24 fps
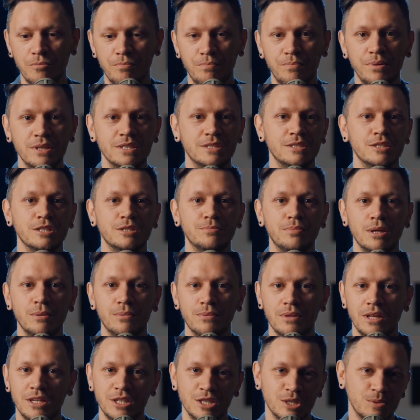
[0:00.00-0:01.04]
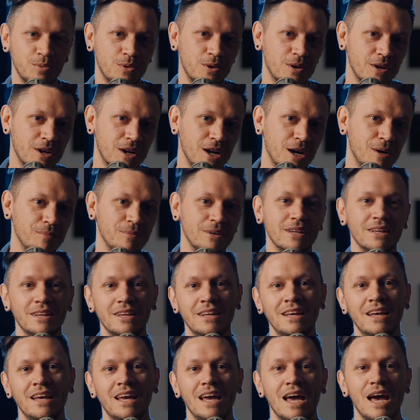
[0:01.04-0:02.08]
business people that just want to come in
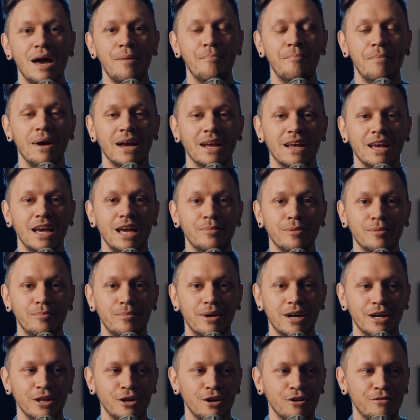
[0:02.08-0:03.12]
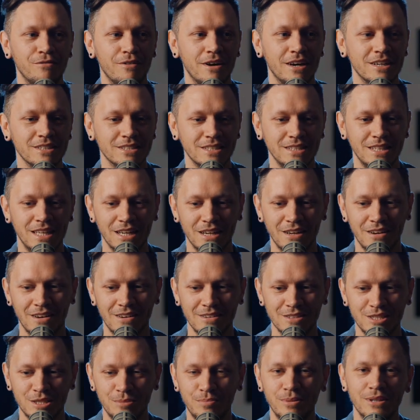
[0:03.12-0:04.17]
and make a heap of money off us and then kind
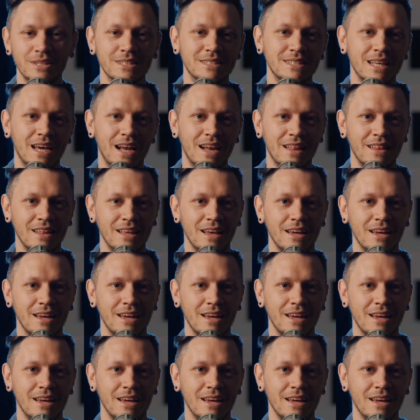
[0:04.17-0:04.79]
of spit us out at the